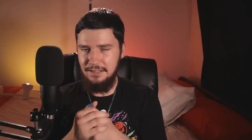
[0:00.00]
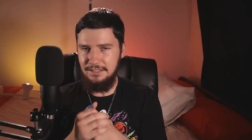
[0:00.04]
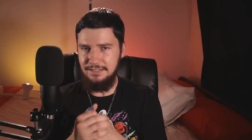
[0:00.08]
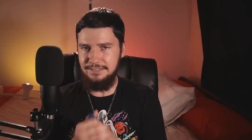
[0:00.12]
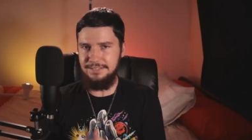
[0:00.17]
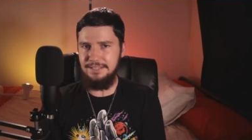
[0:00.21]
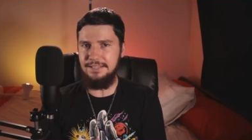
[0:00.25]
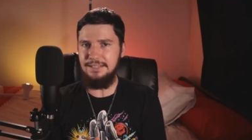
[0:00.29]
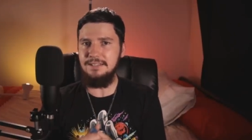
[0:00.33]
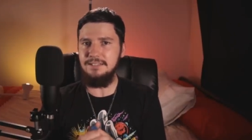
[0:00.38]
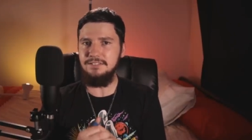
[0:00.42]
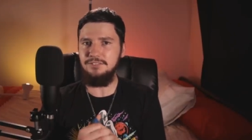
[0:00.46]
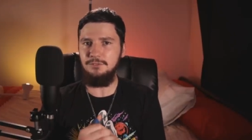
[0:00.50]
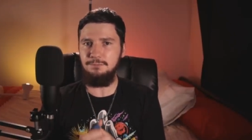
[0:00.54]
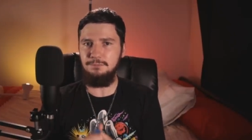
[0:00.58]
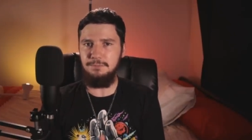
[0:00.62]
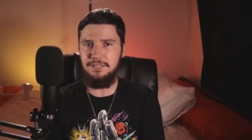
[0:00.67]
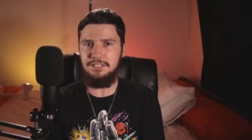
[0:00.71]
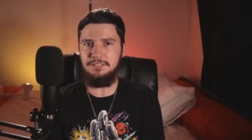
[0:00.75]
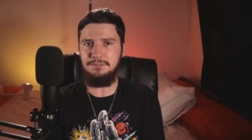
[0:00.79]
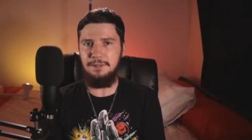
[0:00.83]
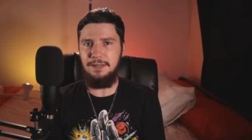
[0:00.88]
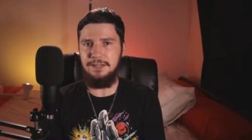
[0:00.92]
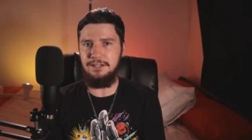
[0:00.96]
years of
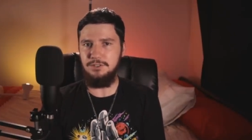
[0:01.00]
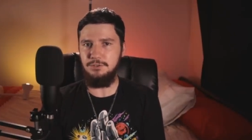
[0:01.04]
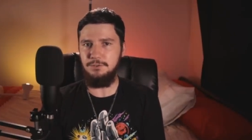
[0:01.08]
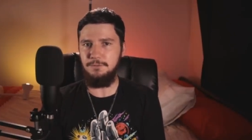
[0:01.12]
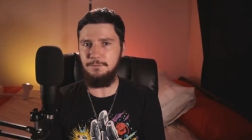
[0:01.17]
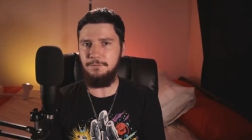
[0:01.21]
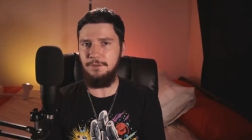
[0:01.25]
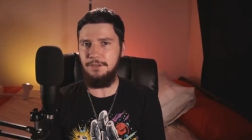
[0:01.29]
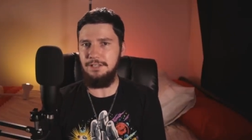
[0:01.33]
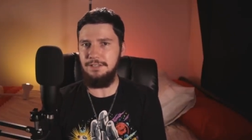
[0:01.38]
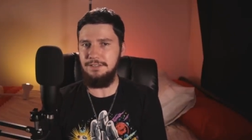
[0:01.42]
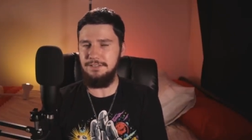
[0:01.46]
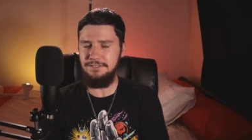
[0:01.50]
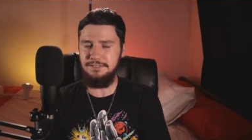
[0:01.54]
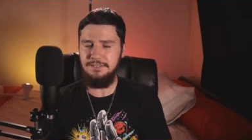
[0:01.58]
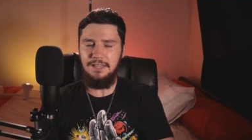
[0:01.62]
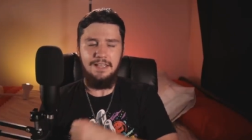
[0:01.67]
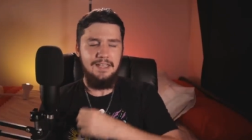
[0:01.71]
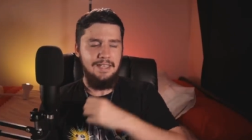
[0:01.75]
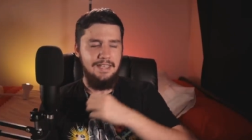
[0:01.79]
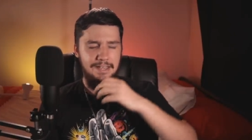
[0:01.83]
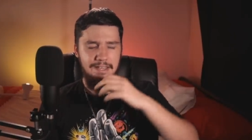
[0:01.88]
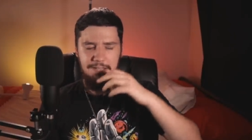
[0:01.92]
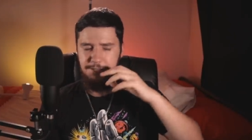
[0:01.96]
mismanaged funds
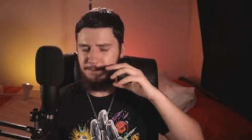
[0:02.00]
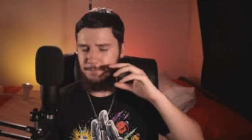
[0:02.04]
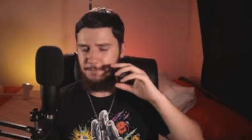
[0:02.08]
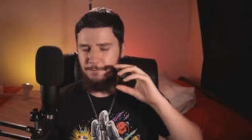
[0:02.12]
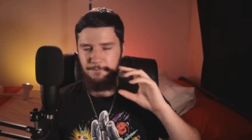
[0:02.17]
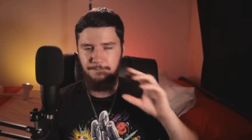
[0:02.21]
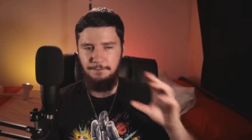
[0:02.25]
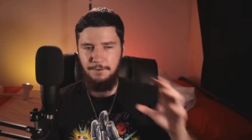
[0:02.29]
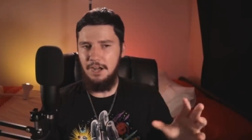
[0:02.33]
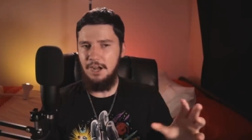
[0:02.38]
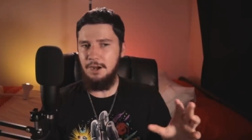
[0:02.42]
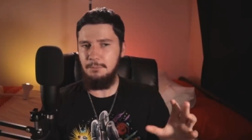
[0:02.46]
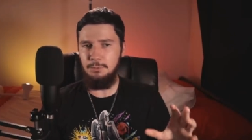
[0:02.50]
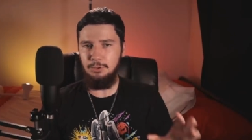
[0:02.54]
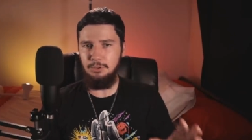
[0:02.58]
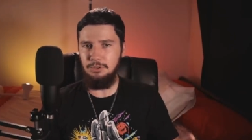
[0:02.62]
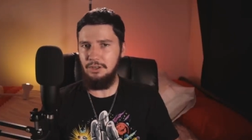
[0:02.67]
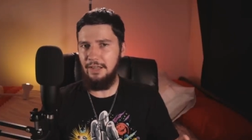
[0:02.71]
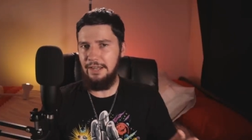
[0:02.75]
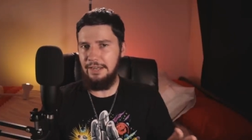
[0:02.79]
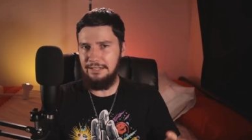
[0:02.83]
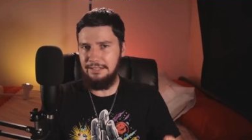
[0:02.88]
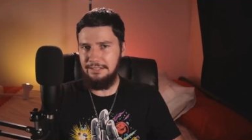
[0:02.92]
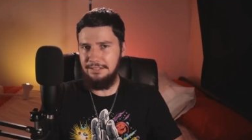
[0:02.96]
is far more
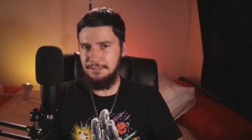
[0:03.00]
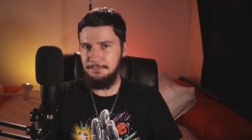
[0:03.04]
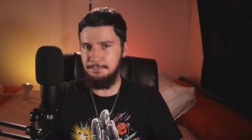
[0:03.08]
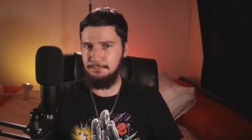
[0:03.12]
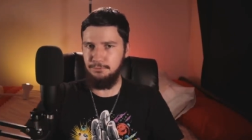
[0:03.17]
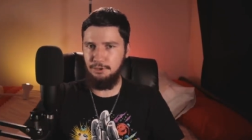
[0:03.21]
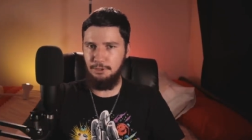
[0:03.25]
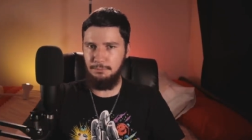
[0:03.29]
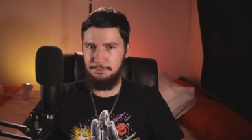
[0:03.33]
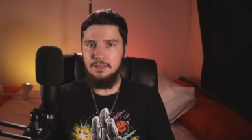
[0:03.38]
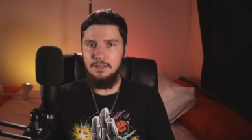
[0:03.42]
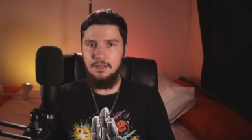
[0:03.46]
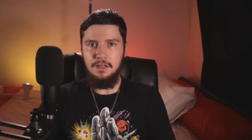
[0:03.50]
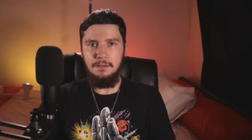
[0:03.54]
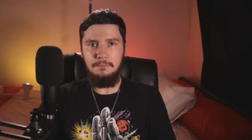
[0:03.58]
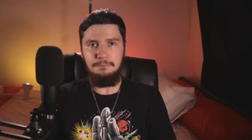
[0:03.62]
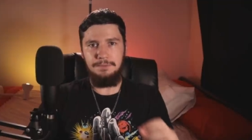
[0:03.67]
likely the problem.